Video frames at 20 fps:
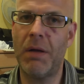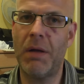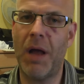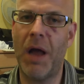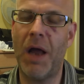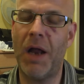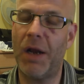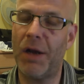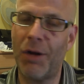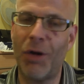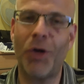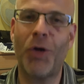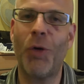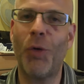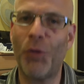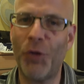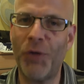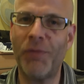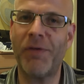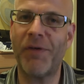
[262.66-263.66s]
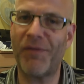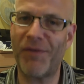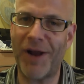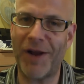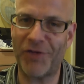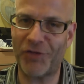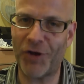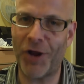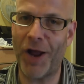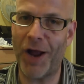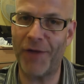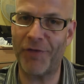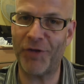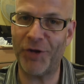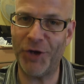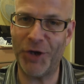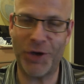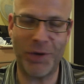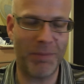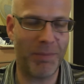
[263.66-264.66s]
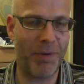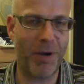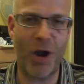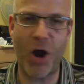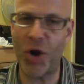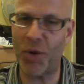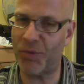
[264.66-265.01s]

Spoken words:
like all the other flash carts that you can buy,